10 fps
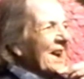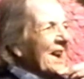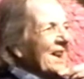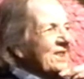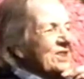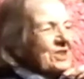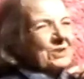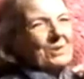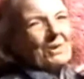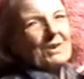I
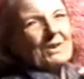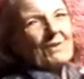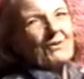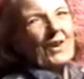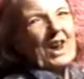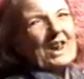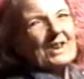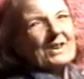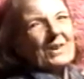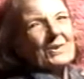just run the
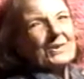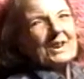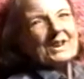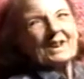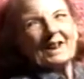fan on it.